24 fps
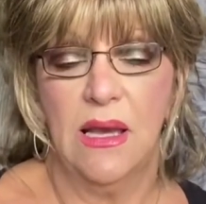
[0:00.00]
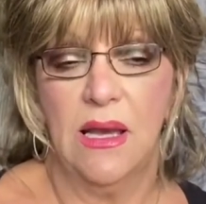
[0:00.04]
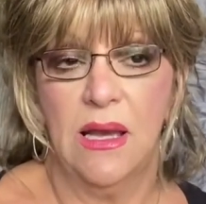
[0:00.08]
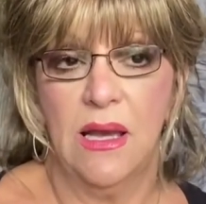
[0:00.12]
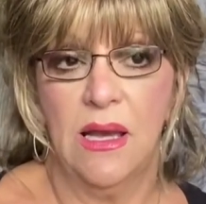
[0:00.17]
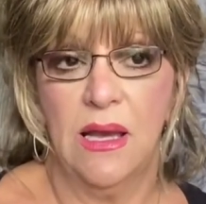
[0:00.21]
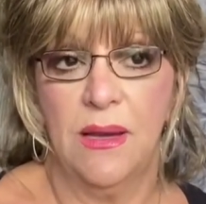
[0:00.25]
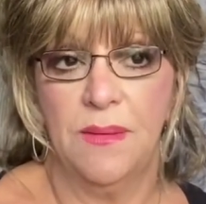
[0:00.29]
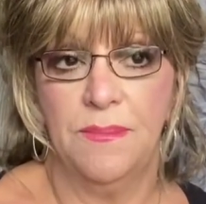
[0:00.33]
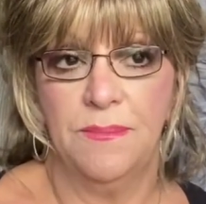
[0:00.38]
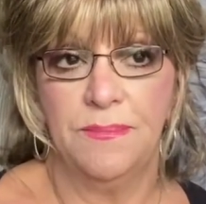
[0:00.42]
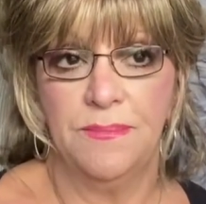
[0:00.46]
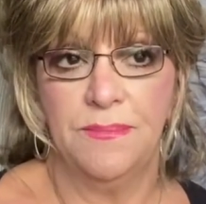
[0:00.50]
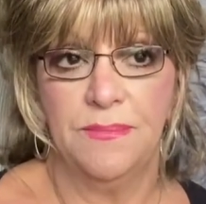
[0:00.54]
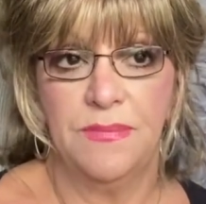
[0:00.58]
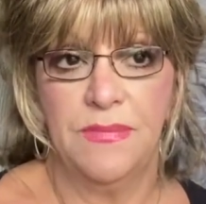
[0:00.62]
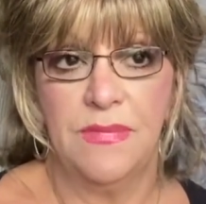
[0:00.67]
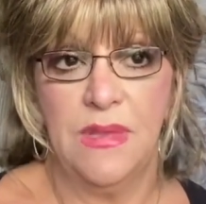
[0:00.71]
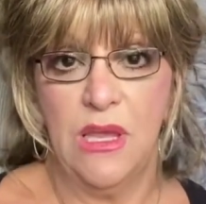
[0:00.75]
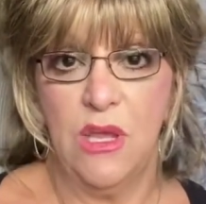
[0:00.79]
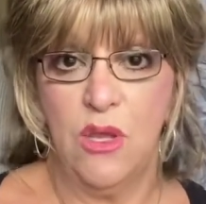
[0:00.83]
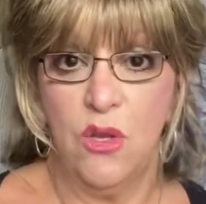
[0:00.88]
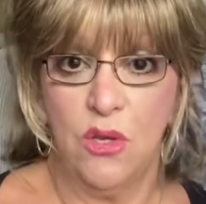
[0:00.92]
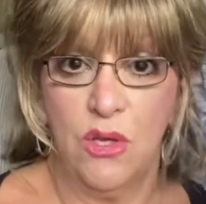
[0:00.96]
um,
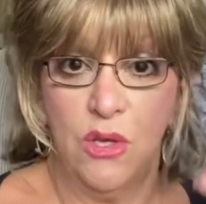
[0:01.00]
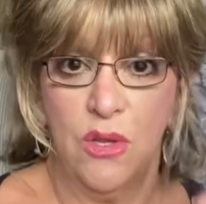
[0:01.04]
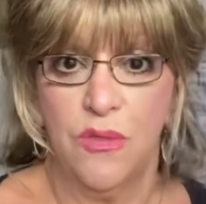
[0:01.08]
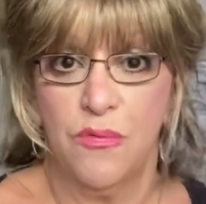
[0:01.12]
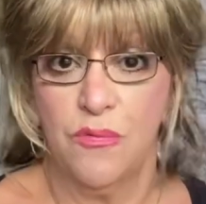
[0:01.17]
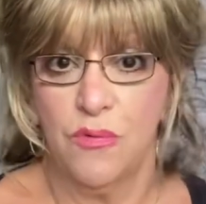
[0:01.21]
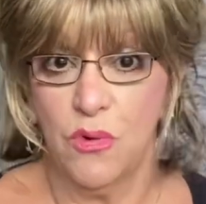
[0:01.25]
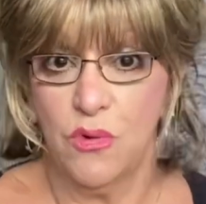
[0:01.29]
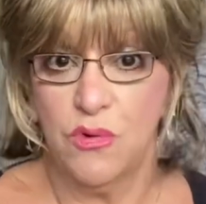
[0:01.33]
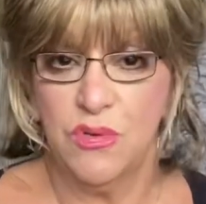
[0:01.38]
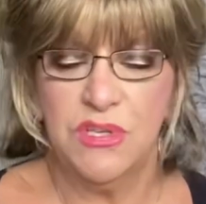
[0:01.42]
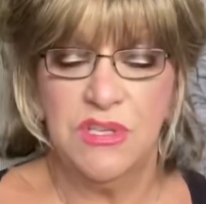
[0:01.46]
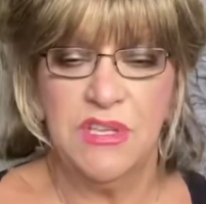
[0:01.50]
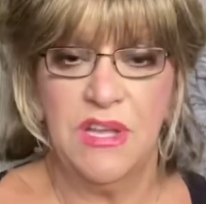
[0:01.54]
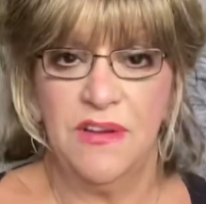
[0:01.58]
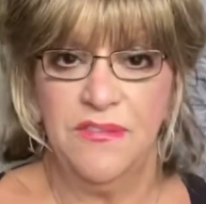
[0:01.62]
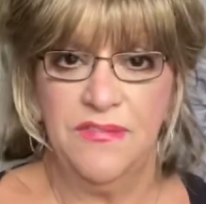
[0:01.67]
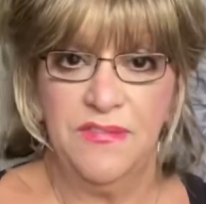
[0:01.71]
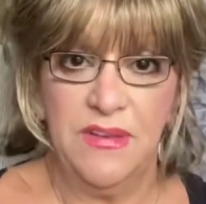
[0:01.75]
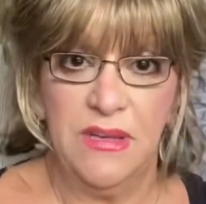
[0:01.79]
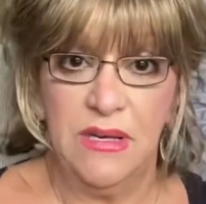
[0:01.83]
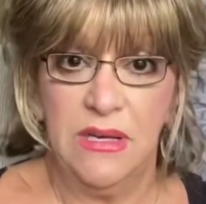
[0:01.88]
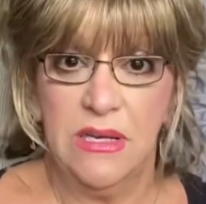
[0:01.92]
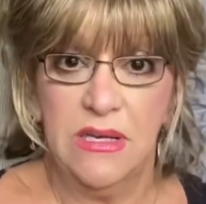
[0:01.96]
that you could throw
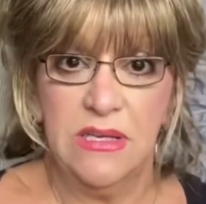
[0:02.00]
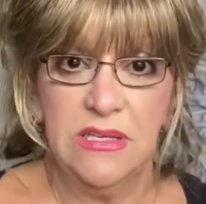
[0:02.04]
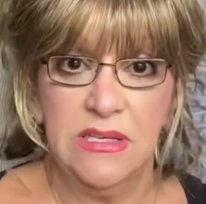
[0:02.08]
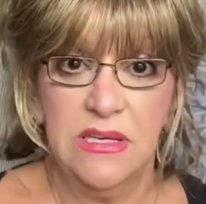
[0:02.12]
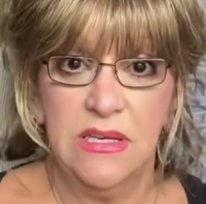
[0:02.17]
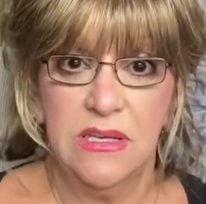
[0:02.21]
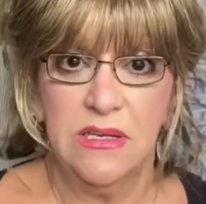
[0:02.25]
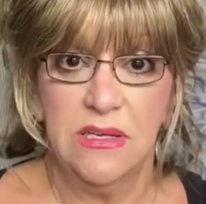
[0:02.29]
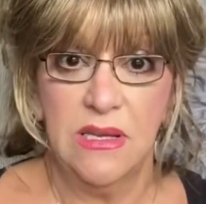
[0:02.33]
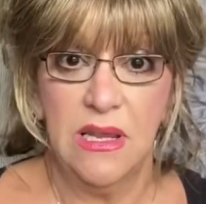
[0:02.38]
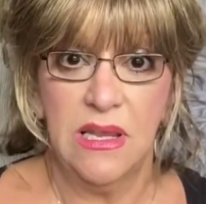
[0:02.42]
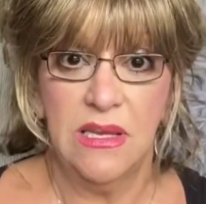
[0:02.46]
stuff in and,